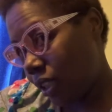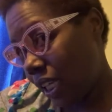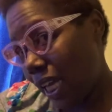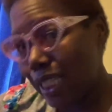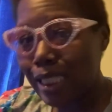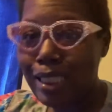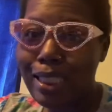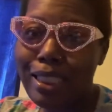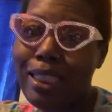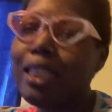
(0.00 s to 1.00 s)
Class is
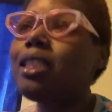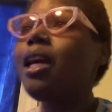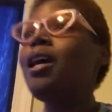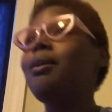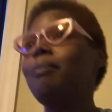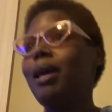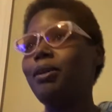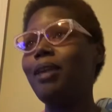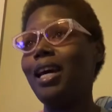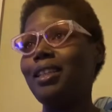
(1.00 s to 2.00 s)
in session. Babe,
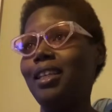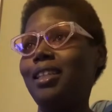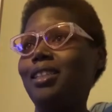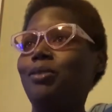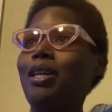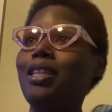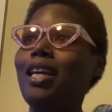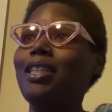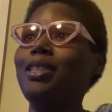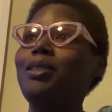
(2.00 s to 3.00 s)
you like these? Do I look
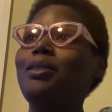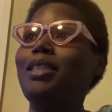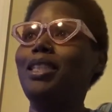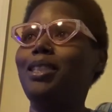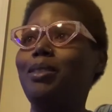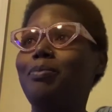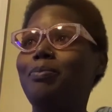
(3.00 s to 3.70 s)
like a school teacher?